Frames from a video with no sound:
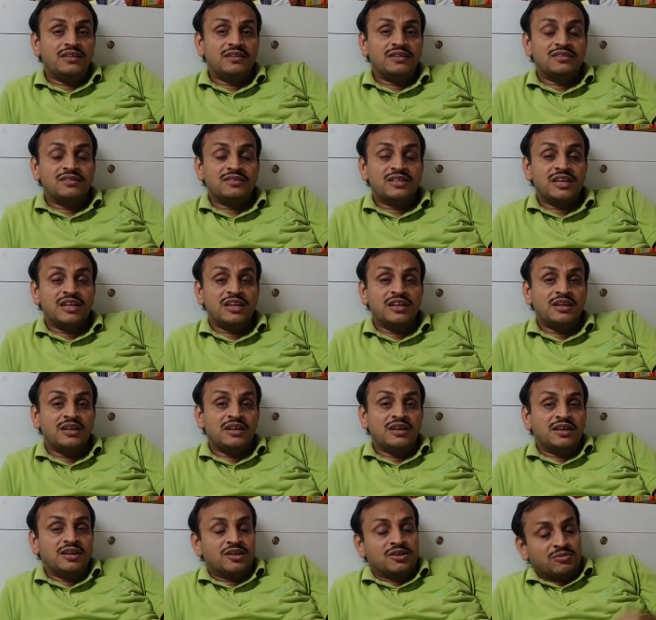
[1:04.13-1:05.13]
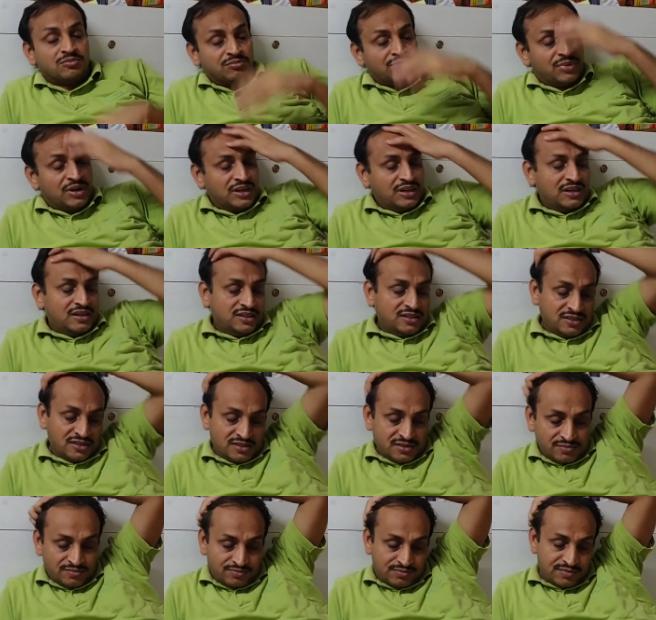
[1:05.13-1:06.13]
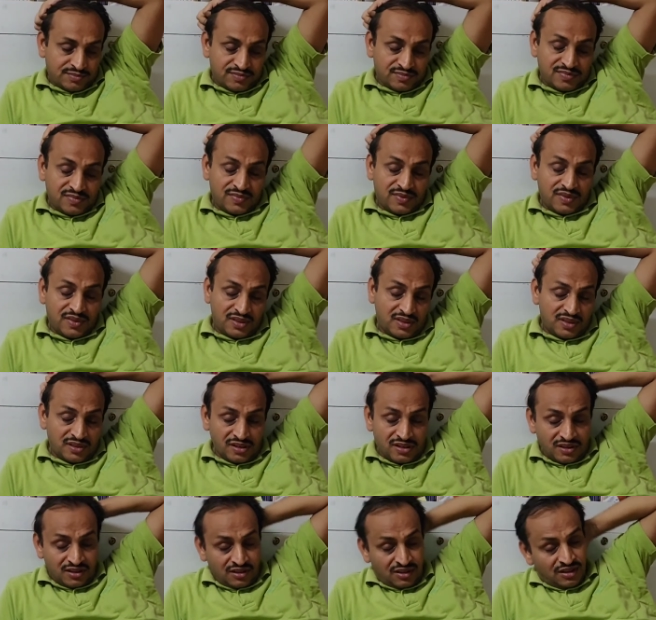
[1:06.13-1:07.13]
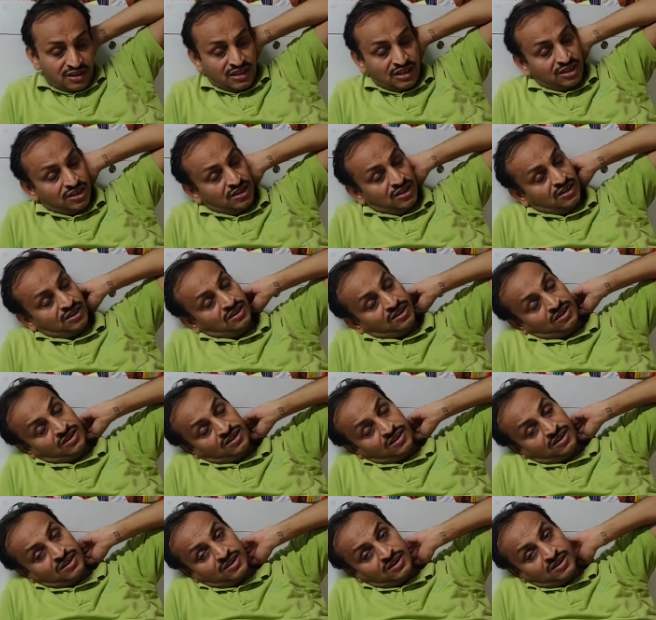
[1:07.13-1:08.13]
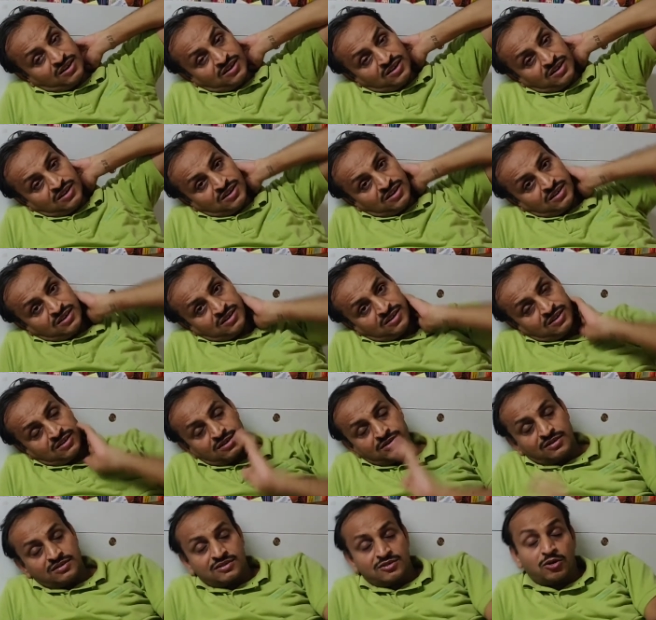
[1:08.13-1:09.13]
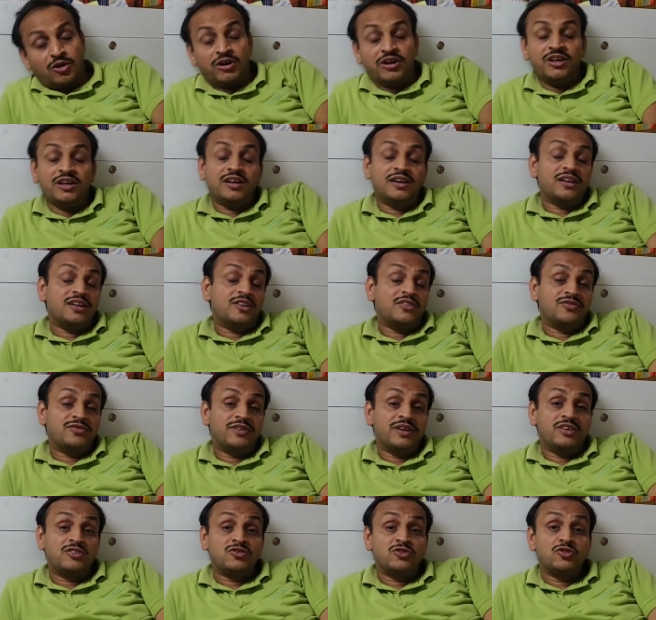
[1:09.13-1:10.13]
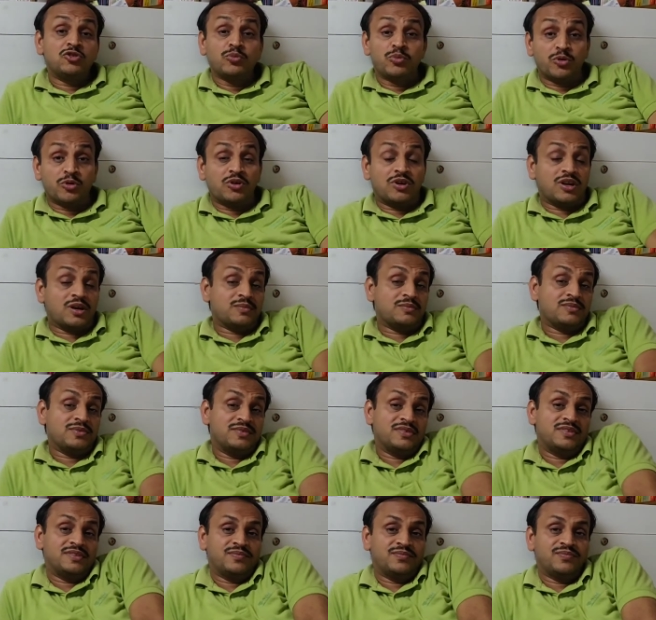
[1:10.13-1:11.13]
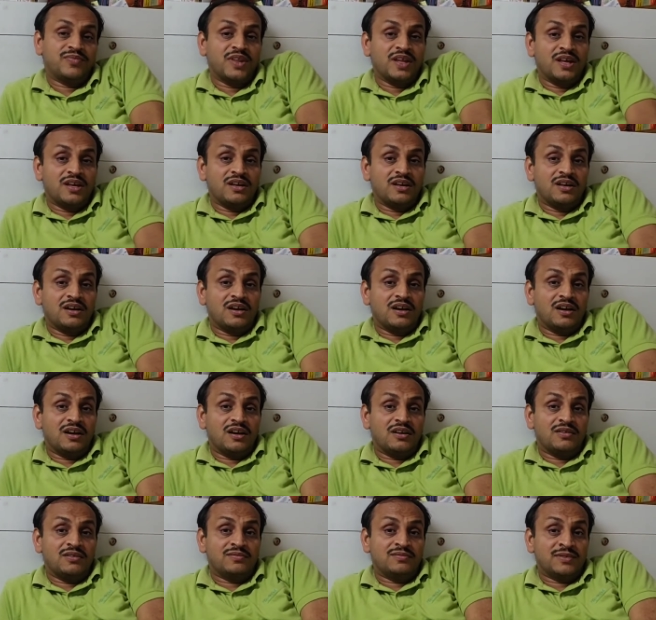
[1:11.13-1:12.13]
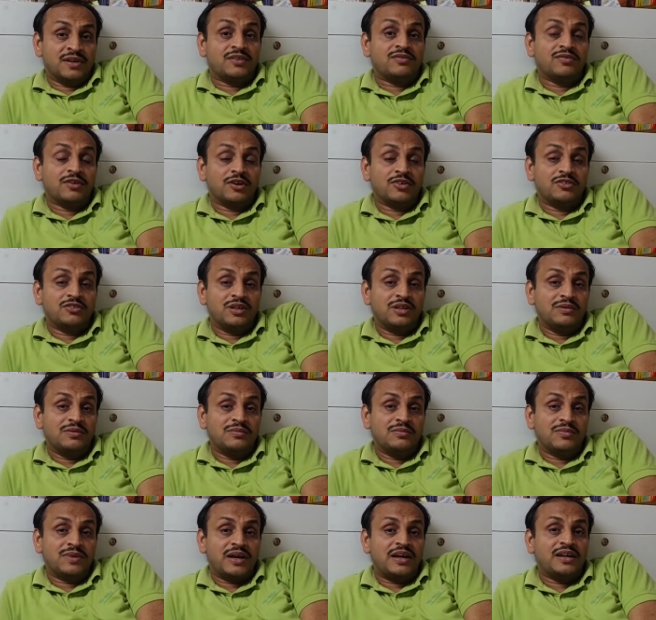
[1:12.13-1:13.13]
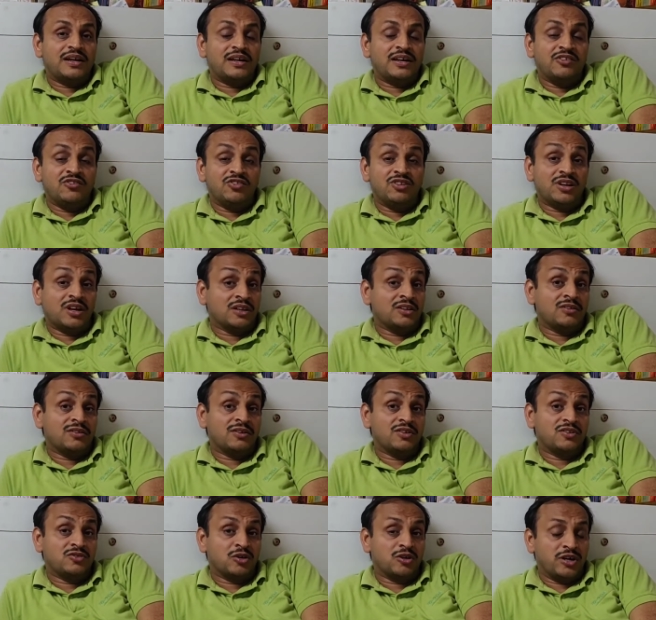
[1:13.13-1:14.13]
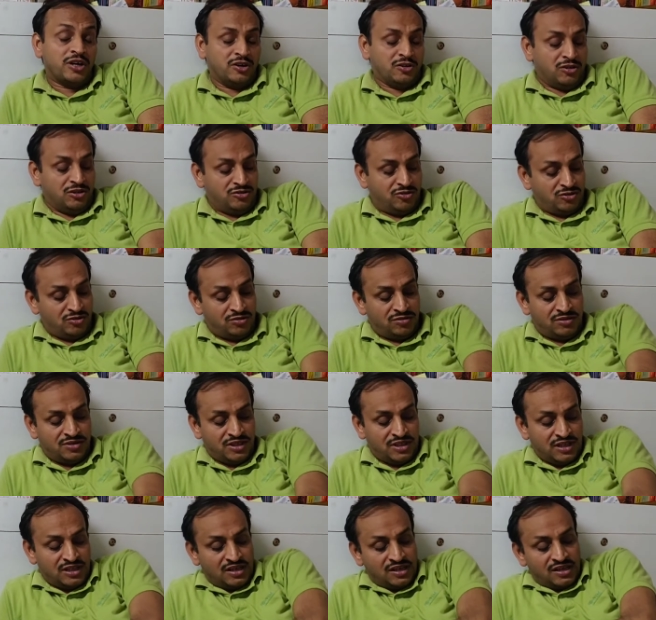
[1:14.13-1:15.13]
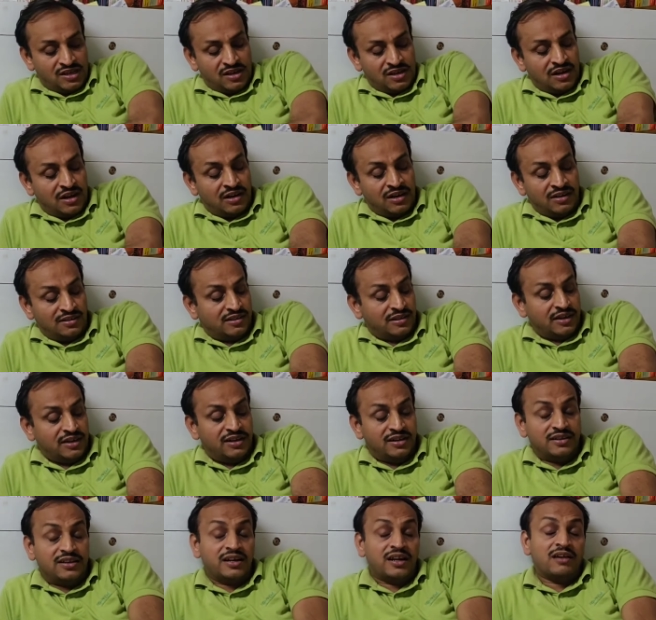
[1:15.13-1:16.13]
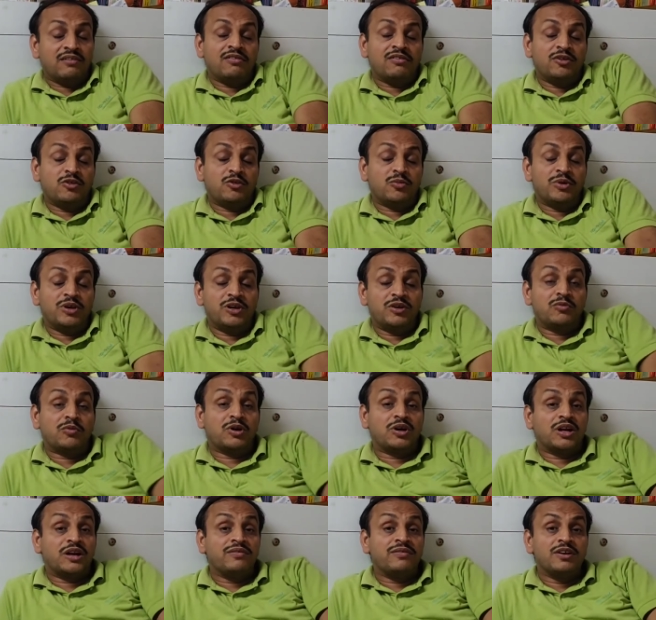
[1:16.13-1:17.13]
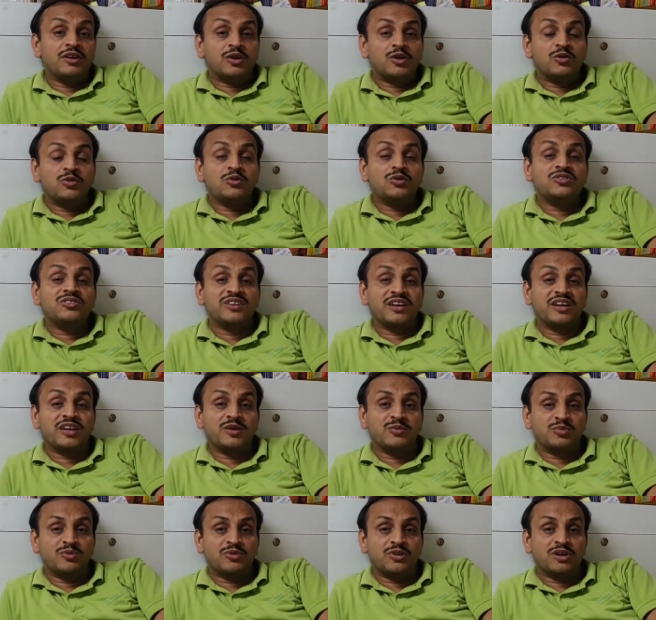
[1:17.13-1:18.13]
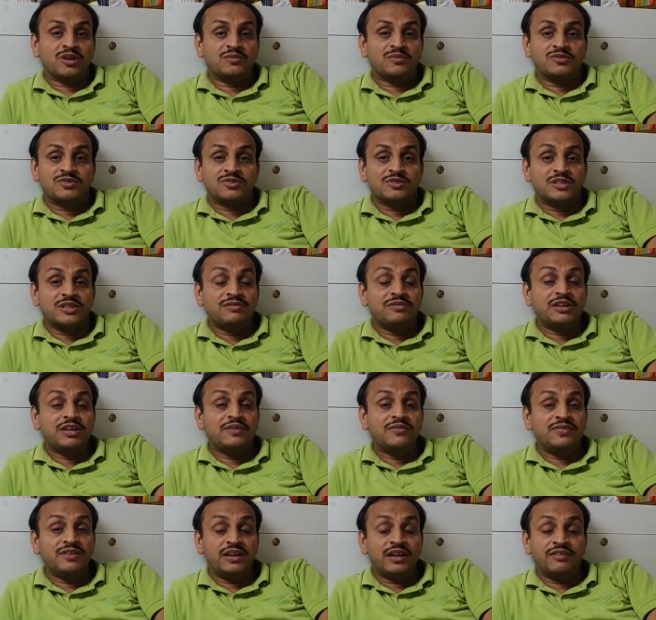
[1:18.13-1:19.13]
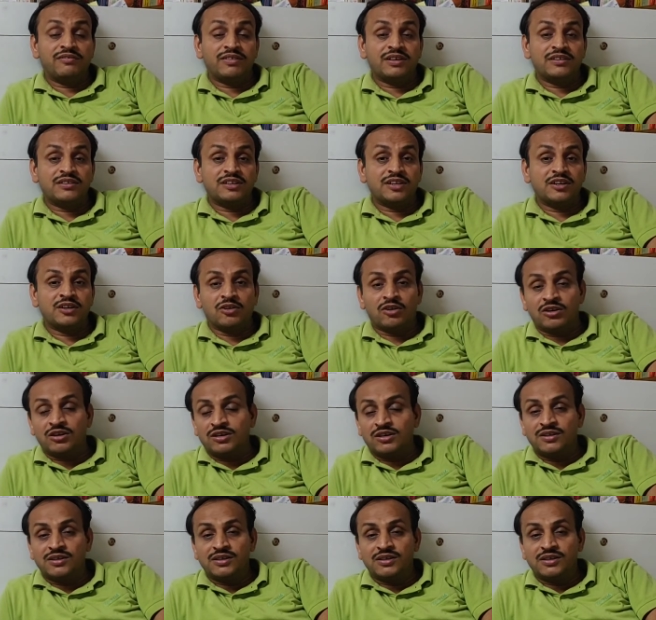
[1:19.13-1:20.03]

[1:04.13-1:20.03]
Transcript: Thursday, but um, the uh, coordinator has fixed two programs. Uh, one was in my attention, other was not at all. So I decided that I will, no matter what, I will not do a second program. So even if we requested a lot,